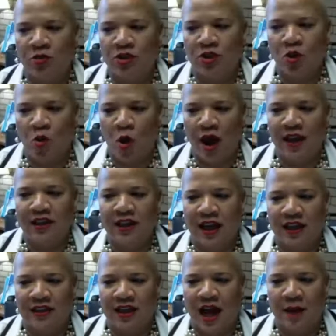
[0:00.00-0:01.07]
quite
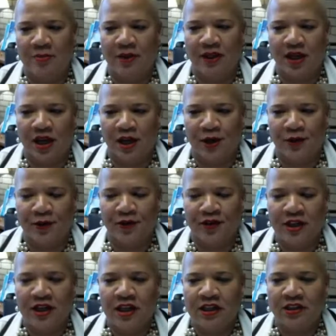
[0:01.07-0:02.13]
a topic of
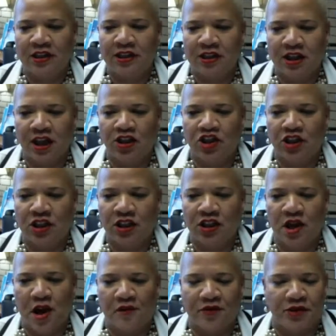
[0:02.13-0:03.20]
discussion and
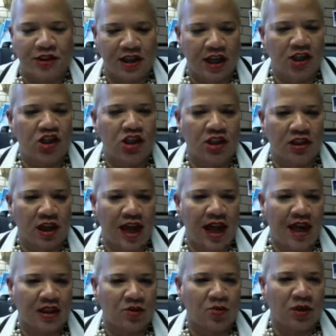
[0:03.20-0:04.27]
conversation
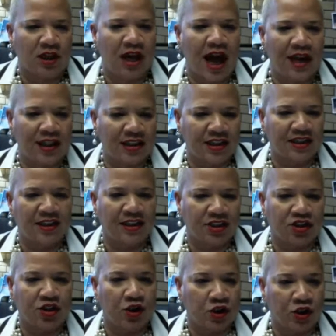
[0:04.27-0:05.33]
as we got into
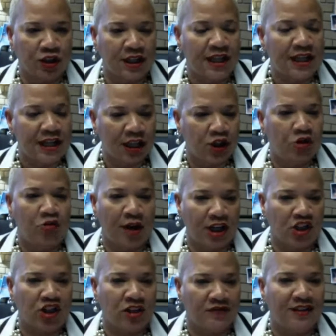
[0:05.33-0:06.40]
this 3rd
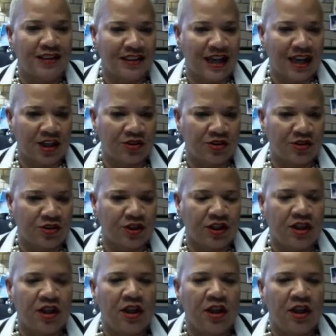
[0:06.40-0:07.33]
iteration of the standards,